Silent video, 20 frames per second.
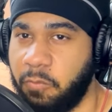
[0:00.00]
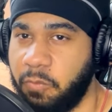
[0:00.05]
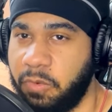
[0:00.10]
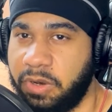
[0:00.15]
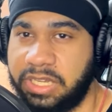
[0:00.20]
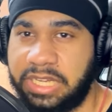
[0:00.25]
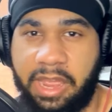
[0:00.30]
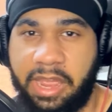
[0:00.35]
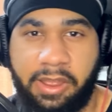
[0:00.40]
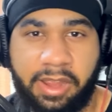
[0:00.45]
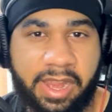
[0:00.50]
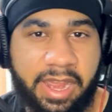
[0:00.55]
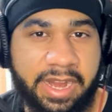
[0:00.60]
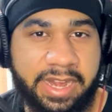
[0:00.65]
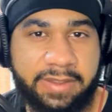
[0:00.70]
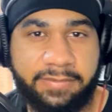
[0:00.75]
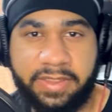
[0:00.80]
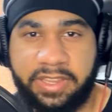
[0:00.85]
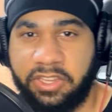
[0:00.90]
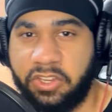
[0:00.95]
we're now kind
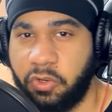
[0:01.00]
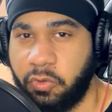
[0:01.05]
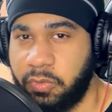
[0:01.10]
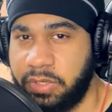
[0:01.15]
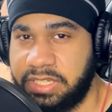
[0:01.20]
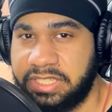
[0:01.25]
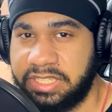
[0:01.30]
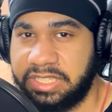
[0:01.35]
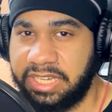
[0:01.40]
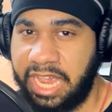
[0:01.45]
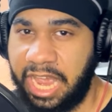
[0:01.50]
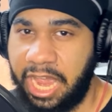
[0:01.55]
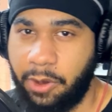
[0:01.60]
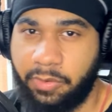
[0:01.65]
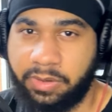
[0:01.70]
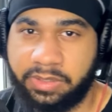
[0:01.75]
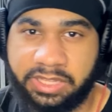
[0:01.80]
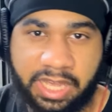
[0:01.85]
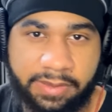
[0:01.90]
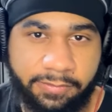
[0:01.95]
of increasing
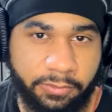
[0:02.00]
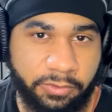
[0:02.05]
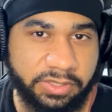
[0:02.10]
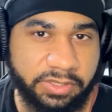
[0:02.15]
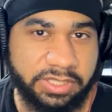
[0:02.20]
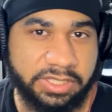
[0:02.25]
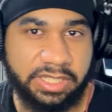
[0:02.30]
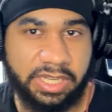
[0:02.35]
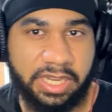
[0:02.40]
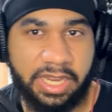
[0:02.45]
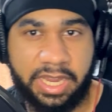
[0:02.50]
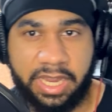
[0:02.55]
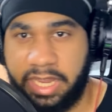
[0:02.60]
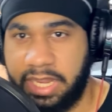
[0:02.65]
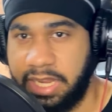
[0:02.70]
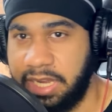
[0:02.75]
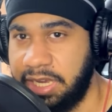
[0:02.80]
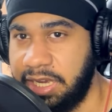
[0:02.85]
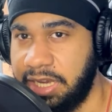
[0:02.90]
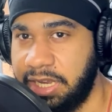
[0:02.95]
our levels
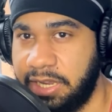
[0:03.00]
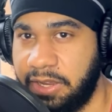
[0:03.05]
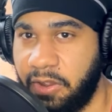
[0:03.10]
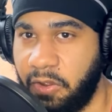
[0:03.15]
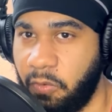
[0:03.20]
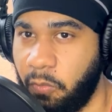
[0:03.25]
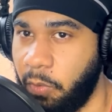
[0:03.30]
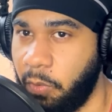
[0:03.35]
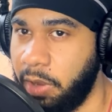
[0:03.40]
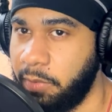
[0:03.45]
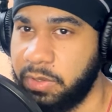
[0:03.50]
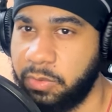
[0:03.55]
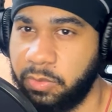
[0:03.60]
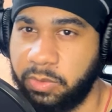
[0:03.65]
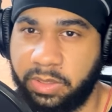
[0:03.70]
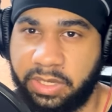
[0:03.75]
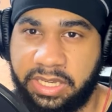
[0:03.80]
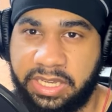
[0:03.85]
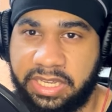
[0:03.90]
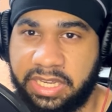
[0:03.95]
in what we
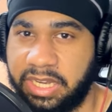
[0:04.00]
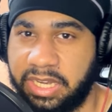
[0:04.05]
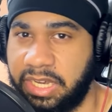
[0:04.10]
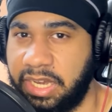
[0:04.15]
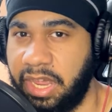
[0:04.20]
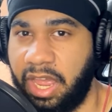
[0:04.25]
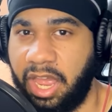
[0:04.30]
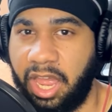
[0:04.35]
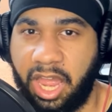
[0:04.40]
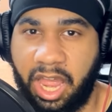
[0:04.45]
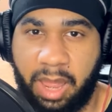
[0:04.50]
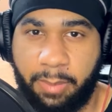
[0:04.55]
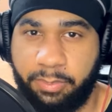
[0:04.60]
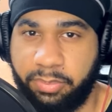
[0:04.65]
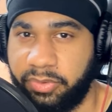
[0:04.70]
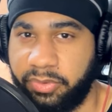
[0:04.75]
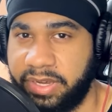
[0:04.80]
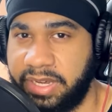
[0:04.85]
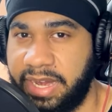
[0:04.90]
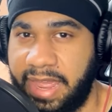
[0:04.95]
really can
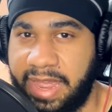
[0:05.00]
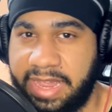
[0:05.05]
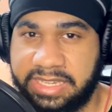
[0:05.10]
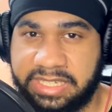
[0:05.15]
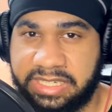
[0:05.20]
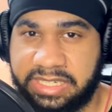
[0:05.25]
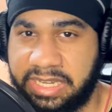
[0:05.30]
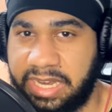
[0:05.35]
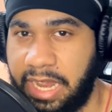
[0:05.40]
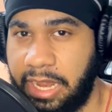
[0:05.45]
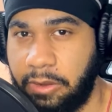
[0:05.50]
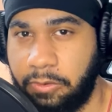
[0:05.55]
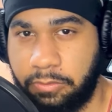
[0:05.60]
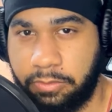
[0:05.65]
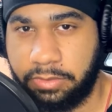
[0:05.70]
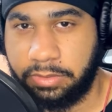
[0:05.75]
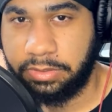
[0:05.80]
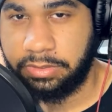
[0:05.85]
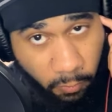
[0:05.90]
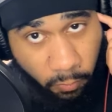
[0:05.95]
operate as now.